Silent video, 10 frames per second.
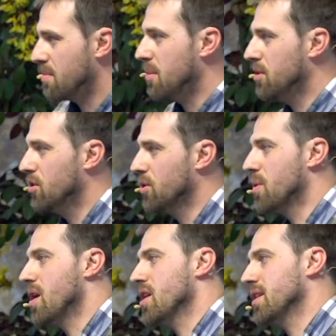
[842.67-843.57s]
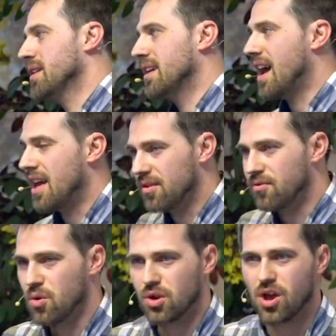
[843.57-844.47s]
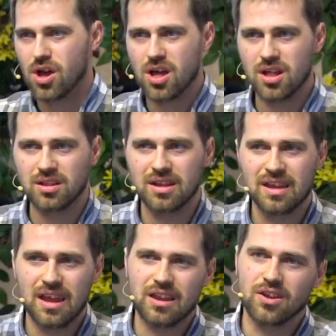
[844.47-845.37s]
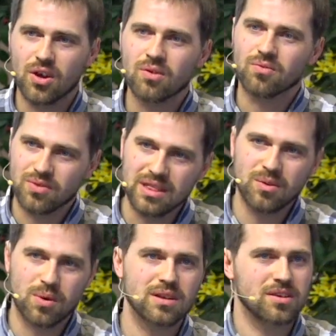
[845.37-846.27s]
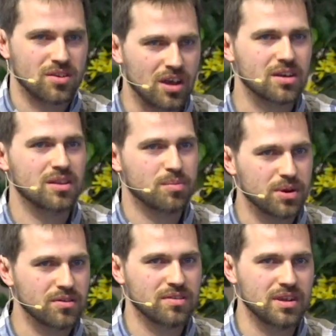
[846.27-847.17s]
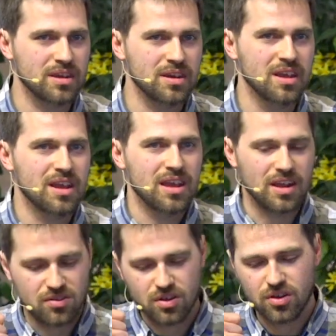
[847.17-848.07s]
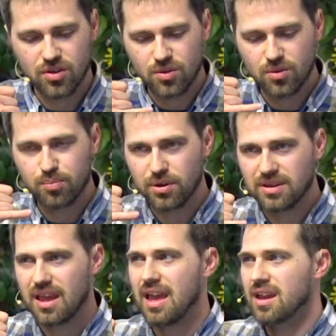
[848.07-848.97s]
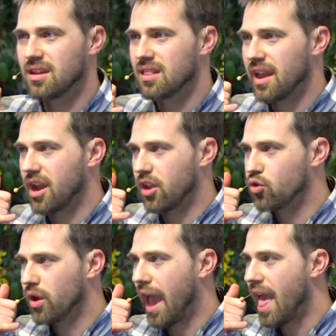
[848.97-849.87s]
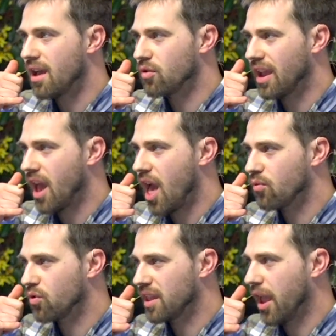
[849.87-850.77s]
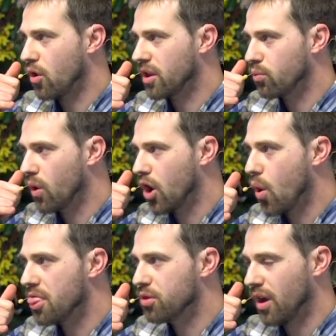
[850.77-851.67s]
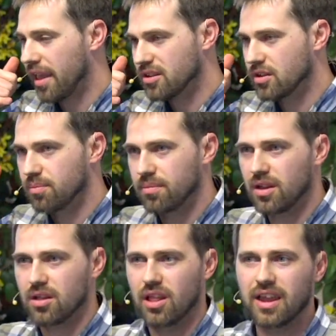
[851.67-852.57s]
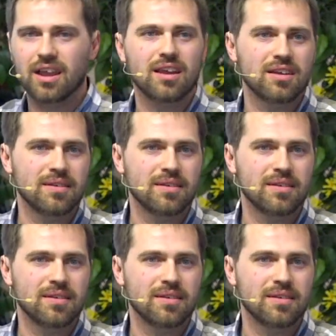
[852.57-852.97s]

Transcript: Maybe you are on a phone call and you don't really want to talk to the person. And so you pretend like you can't, we're going through, click.